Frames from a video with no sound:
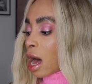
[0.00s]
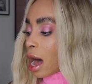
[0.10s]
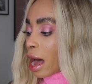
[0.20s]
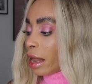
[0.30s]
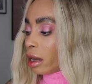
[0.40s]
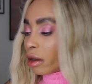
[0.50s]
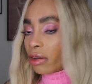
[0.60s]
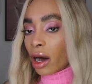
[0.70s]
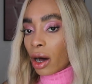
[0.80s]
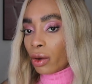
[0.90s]
I love
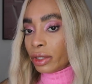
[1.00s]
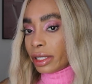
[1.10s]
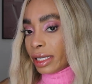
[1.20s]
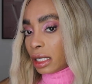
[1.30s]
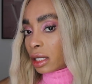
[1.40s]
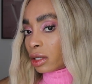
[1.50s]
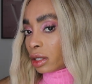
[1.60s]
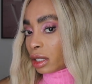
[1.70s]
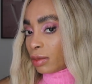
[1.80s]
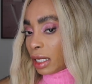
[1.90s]
how the details on
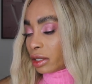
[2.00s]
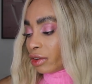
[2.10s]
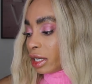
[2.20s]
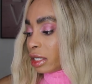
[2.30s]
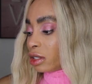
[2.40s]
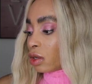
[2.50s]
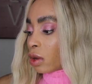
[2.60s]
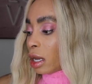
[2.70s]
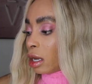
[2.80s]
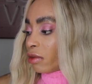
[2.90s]
this blazer is, so
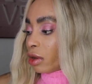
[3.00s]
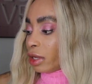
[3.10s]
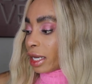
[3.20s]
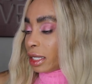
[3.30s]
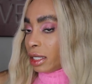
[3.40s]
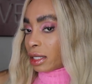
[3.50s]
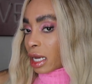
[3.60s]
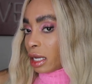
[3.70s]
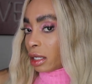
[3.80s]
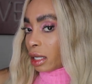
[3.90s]
I love how you get these
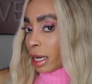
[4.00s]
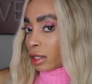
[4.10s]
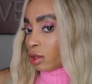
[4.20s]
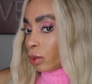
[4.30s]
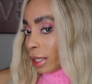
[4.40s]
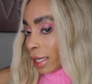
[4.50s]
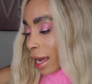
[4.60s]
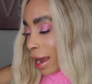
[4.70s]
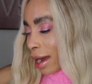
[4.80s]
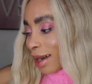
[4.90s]
kind of like tweed
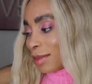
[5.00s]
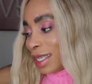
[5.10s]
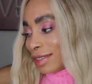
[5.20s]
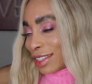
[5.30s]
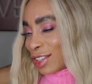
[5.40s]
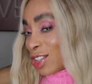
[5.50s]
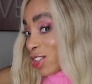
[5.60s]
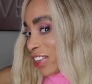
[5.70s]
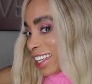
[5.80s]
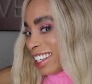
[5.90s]
hair. I believe it's
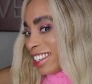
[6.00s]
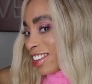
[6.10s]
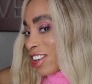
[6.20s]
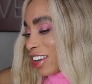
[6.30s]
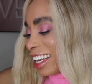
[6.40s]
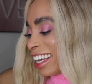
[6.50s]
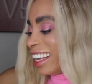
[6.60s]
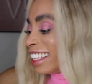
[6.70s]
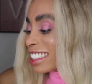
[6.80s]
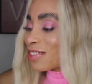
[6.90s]
tweed, you call
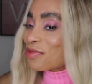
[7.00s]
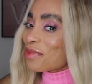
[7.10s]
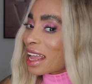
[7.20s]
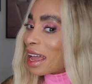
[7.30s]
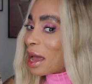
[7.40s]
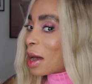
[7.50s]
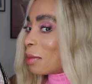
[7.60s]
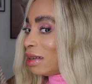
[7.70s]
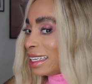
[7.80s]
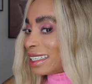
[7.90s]
it.
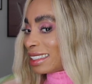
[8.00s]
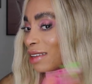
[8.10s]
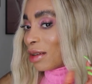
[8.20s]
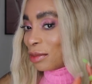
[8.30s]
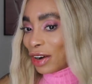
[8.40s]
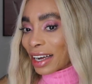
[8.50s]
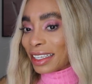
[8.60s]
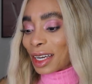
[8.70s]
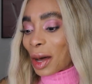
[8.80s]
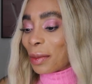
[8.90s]
Please, if I'm wrong in
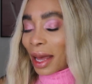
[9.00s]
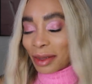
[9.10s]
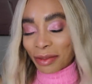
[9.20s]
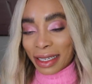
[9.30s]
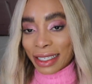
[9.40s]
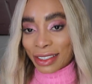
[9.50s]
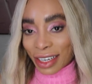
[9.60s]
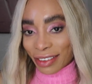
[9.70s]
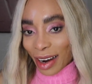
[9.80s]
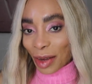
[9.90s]
the comment, please
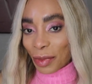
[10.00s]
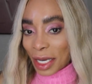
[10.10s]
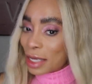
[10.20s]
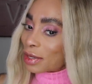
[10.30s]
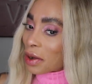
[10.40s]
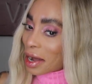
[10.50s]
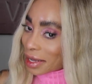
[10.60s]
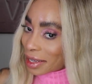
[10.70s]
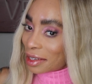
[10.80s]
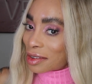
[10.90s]
correct me so I
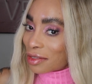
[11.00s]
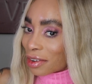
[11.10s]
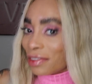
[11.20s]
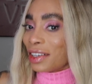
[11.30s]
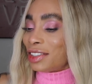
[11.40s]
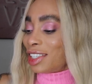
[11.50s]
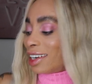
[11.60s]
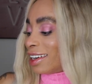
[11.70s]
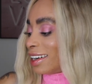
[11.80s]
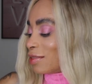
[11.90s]
can learn for
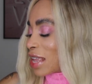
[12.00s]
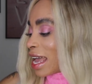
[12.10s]
future.